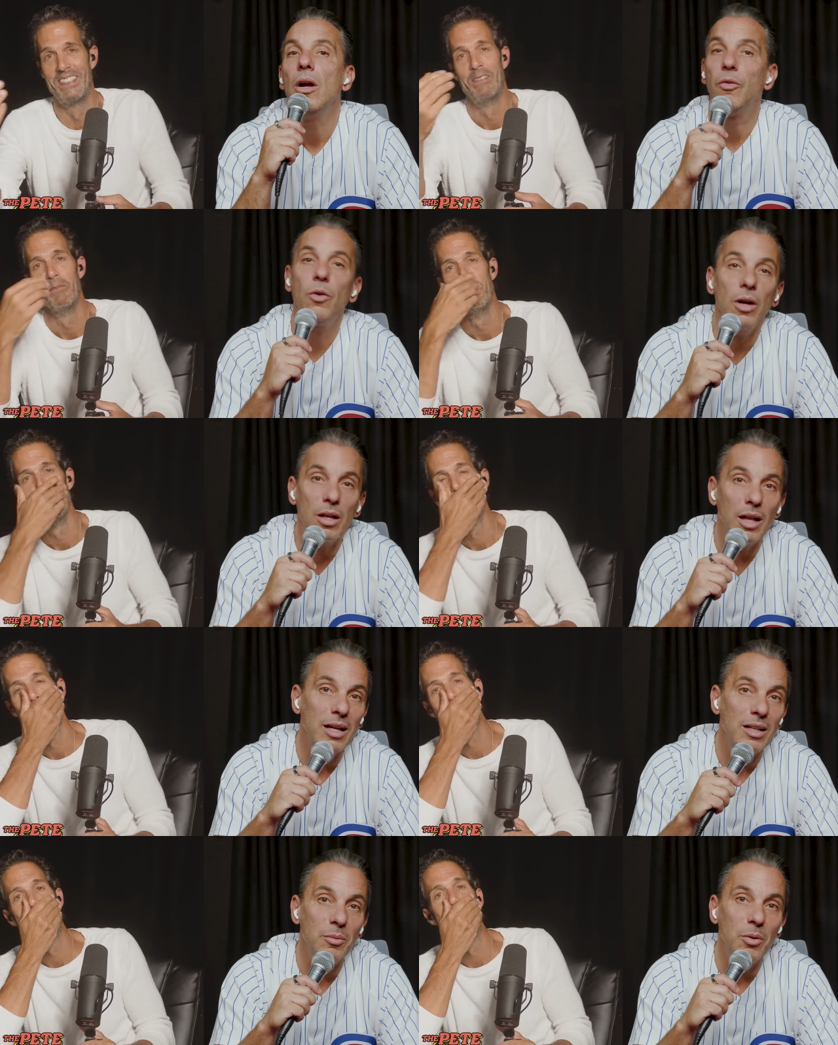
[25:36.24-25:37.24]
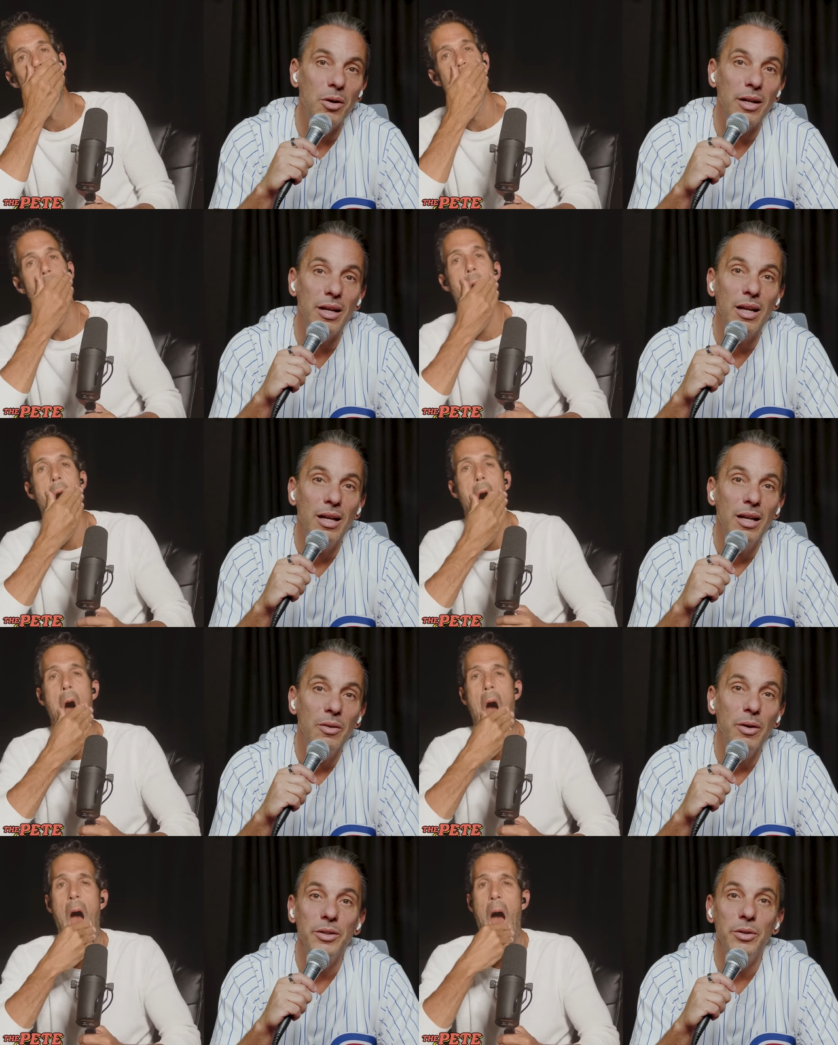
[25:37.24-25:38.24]
Speaker 1: At four o'clock in the morning,
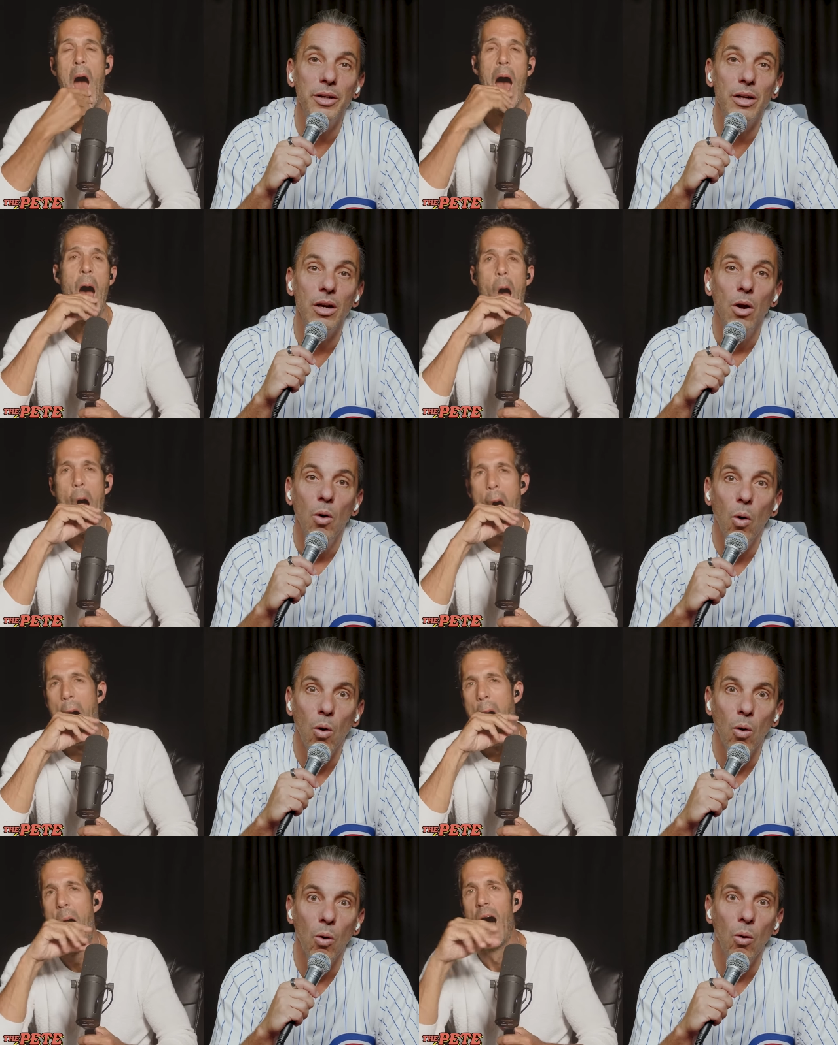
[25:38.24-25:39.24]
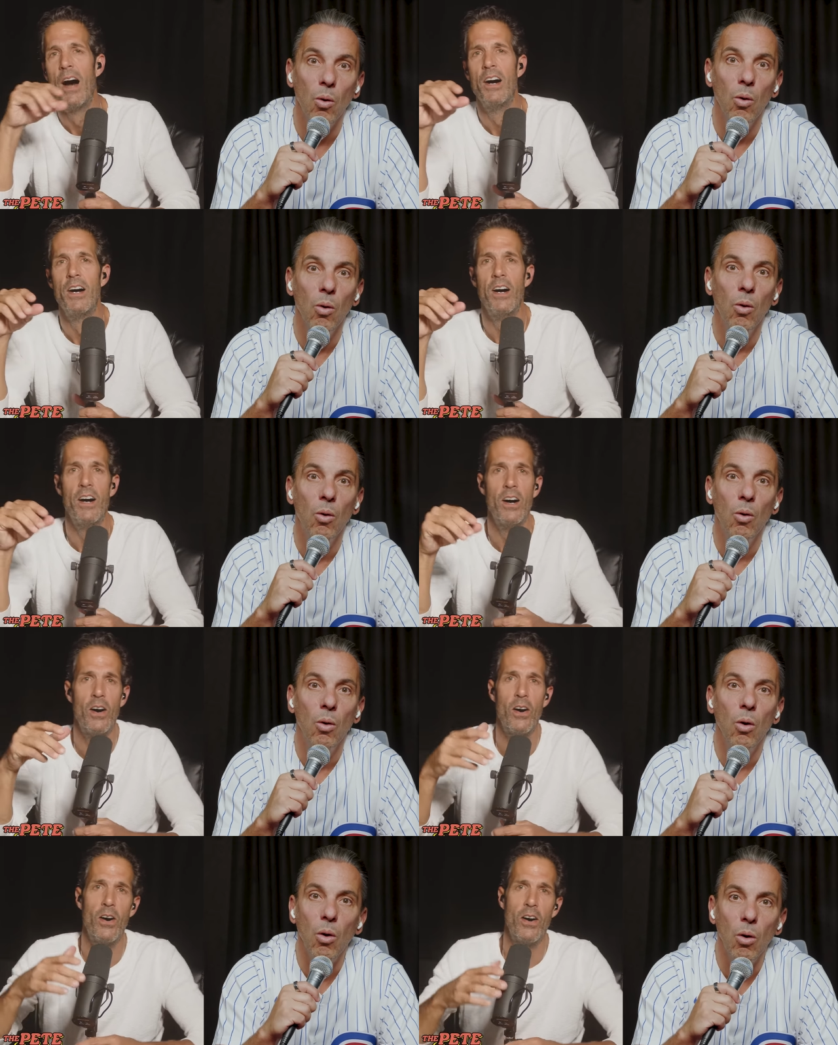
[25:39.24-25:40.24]
when you hear ooh,
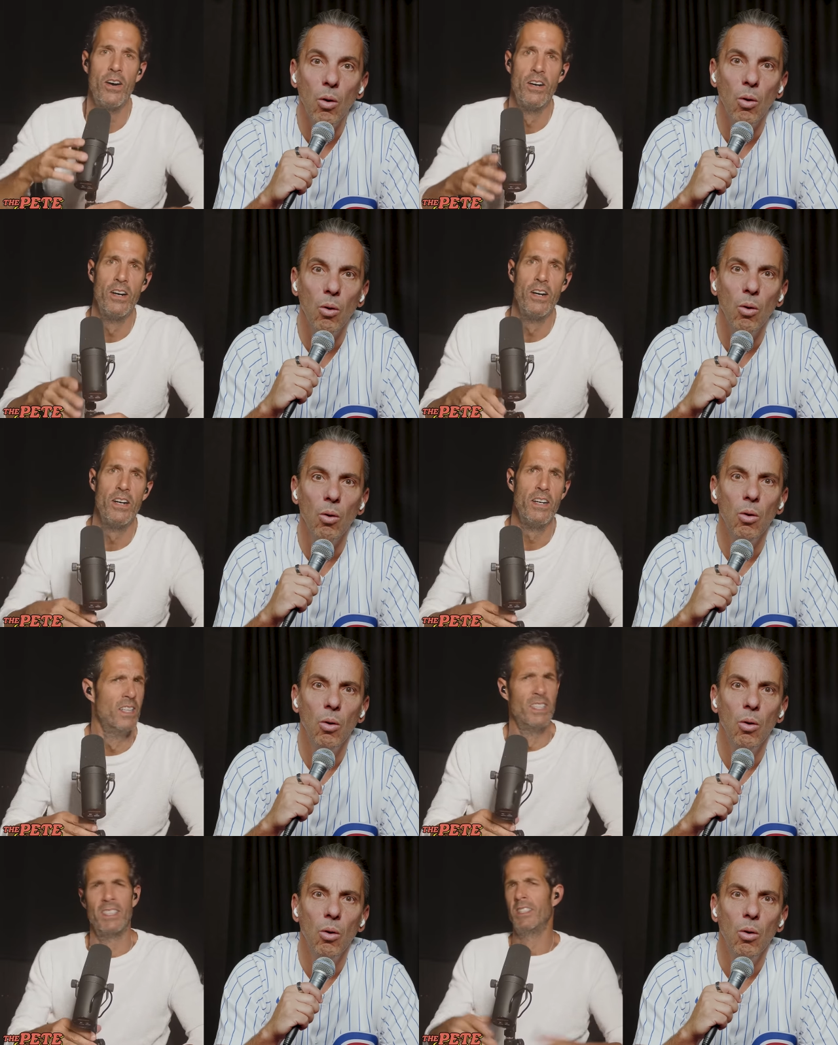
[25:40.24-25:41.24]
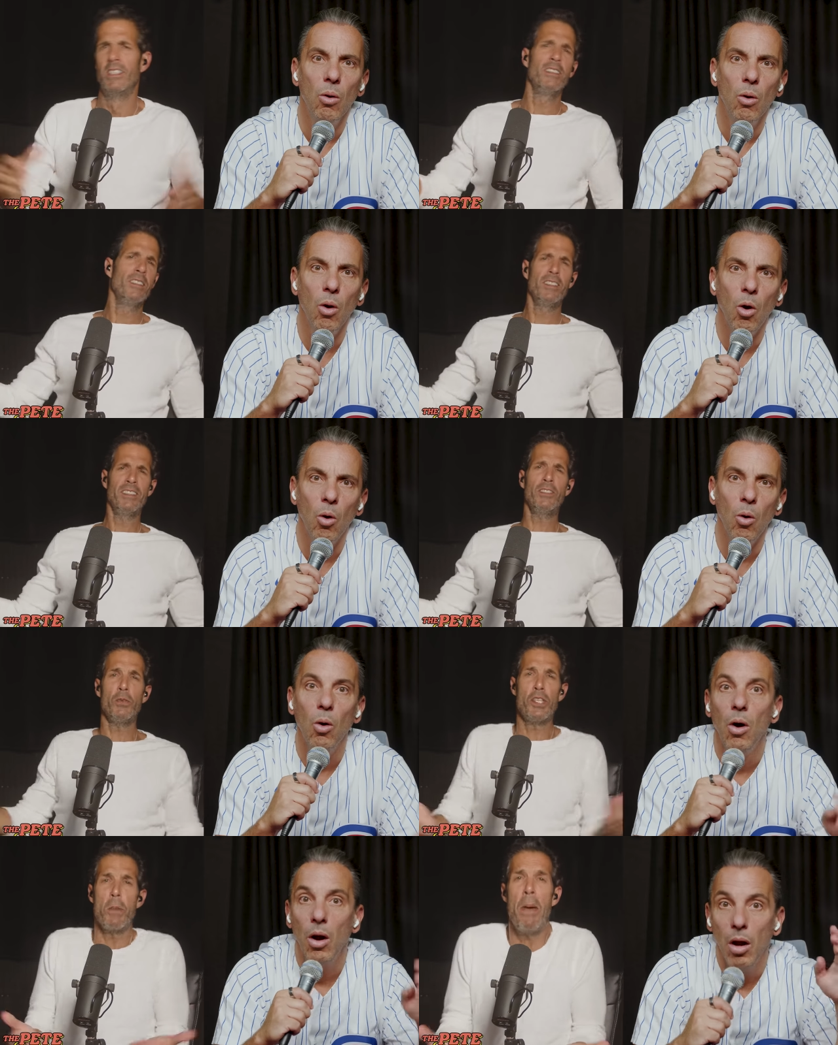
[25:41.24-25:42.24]
Speaker 2: ooh. Ooh. That's
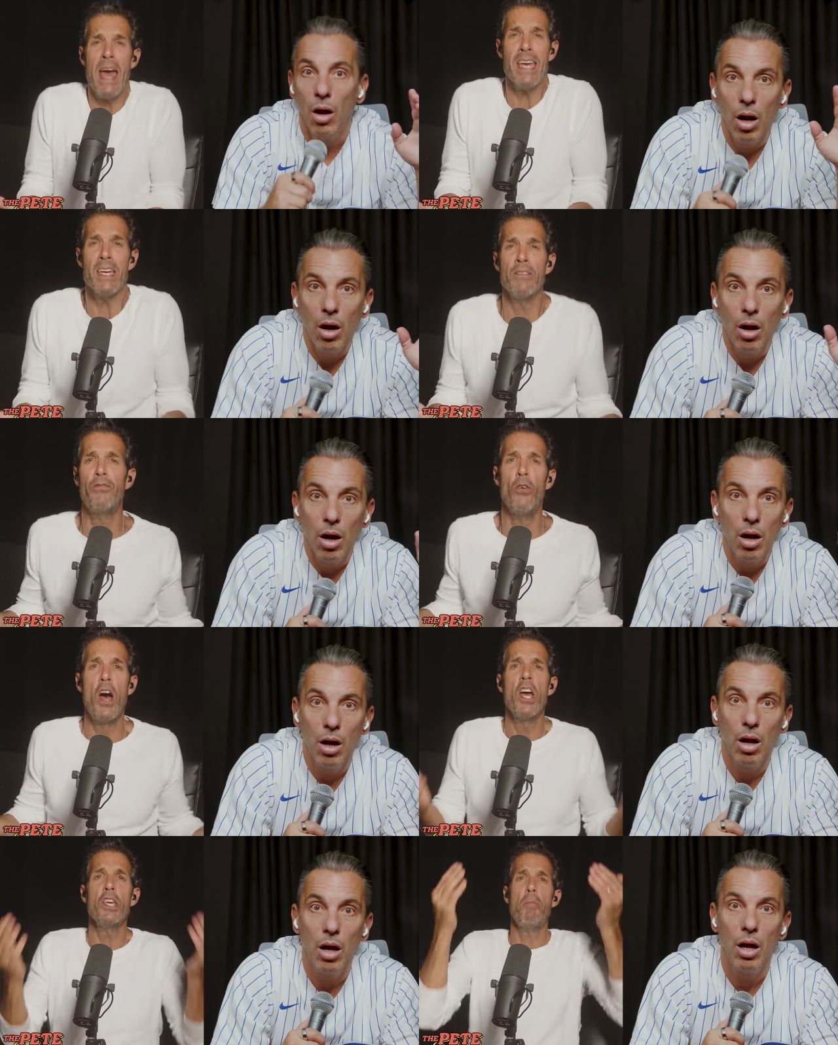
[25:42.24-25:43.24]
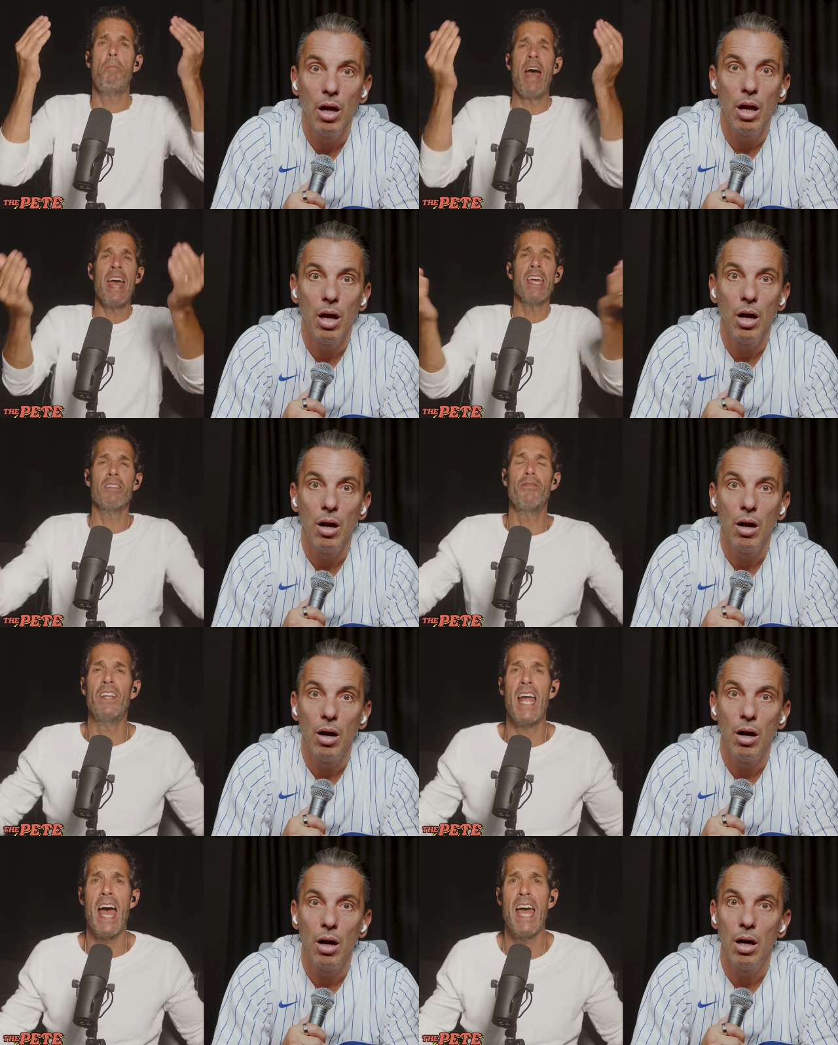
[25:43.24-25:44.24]
what you're paying for. You're paying
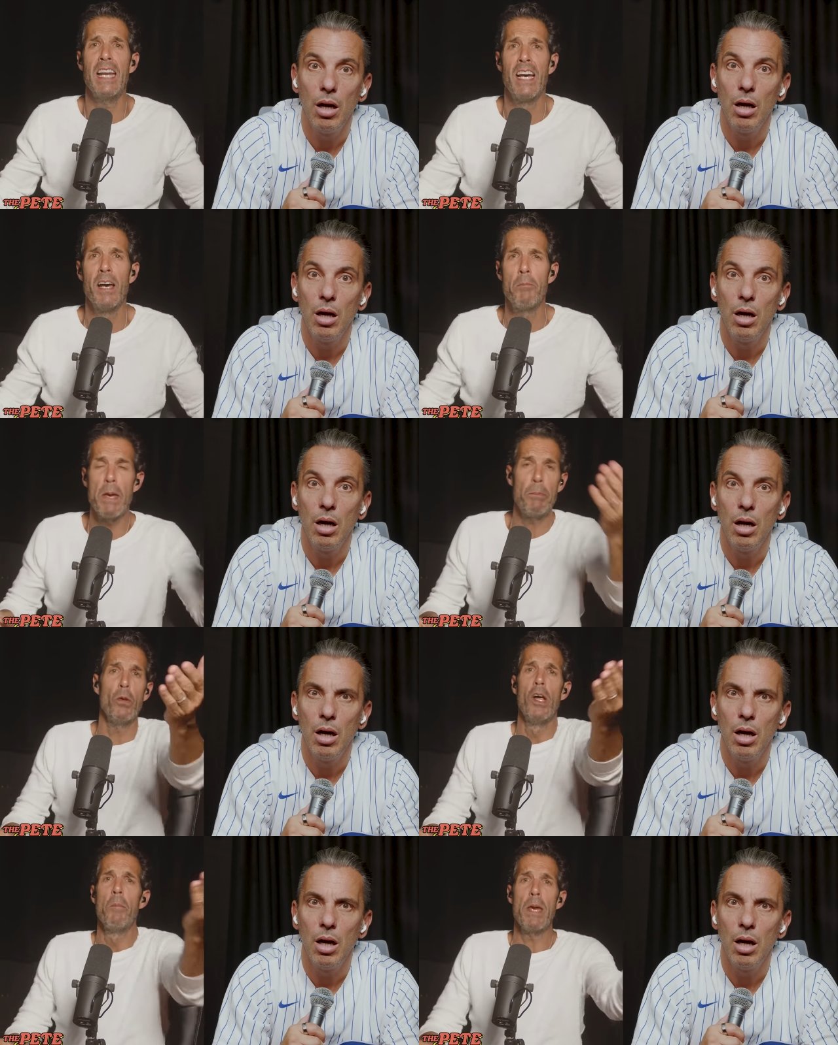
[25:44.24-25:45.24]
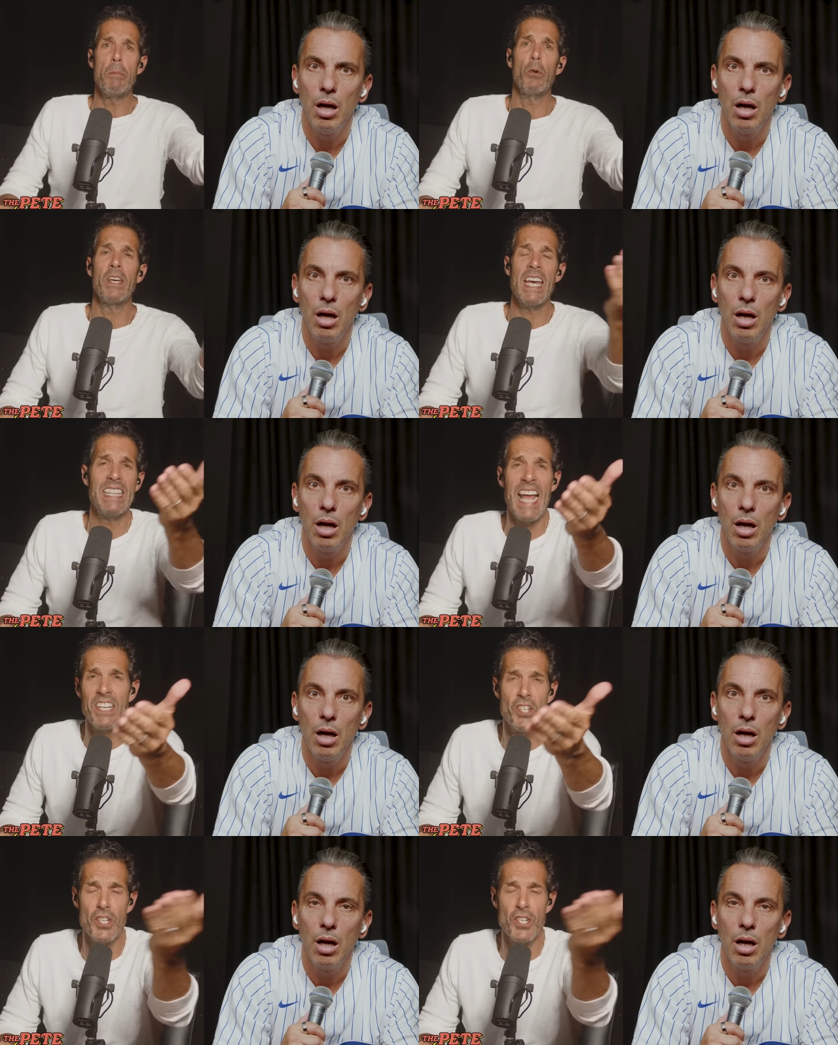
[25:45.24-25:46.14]
for that. People people get that